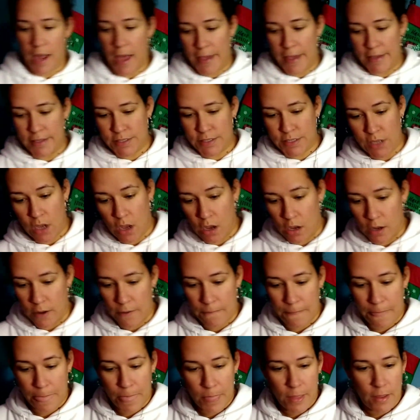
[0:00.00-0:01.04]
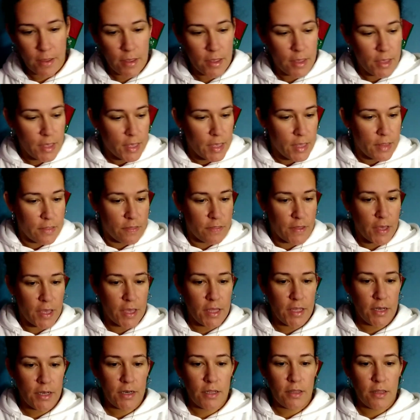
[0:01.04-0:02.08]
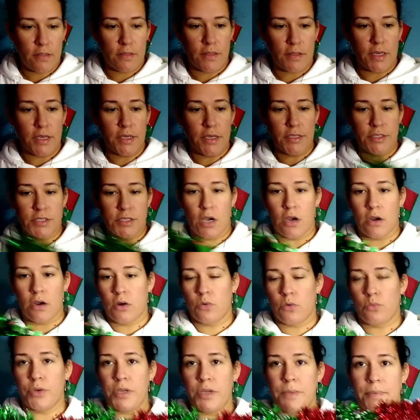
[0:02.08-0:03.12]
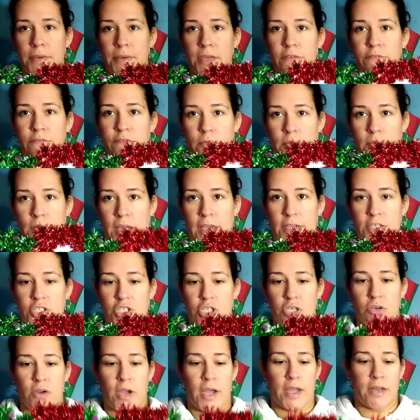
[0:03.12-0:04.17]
I saw. Then these are a repeat from last year.